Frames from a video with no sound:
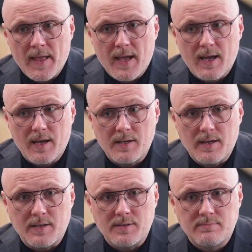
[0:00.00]

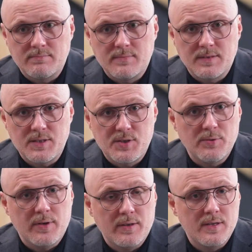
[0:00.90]
And
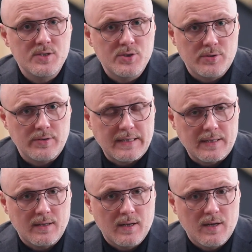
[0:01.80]
during this
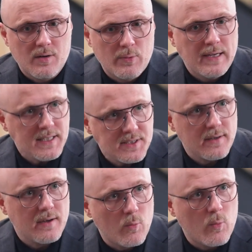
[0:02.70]
journey, we
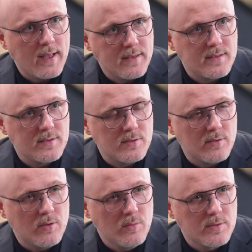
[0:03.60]
literally went to
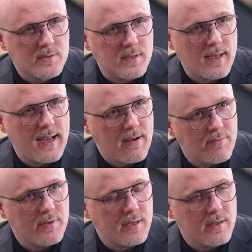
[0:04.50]
almost
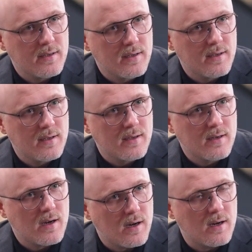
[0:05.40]
every
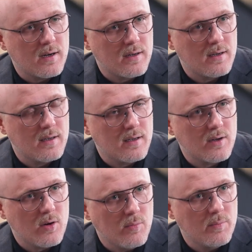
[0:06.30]
car
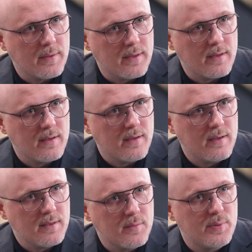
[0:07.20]
company
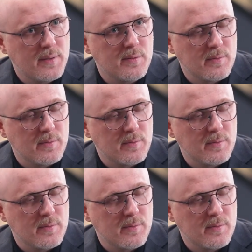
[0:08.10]
in the premium